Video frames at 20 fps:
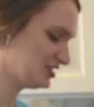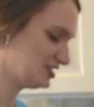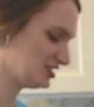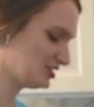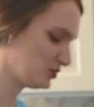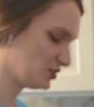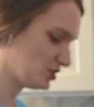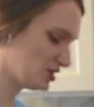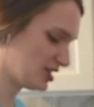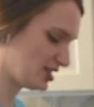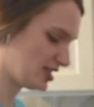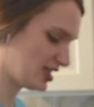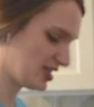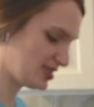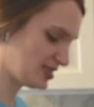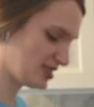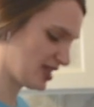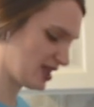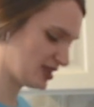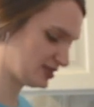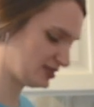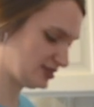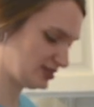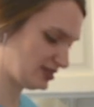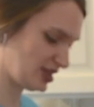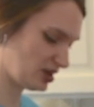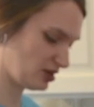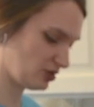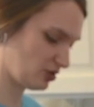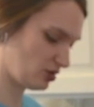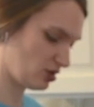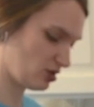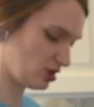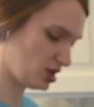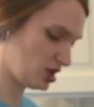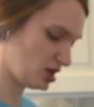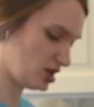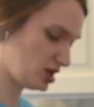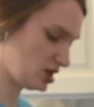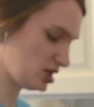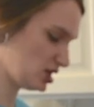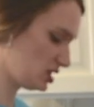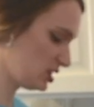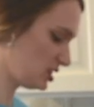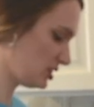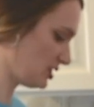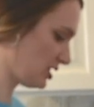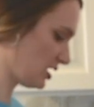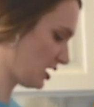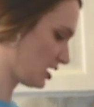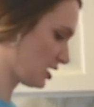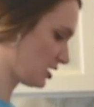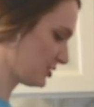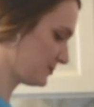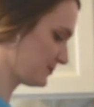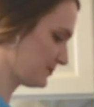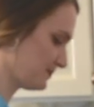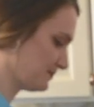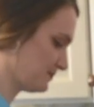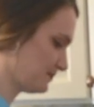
So we're going to let that settle on in there.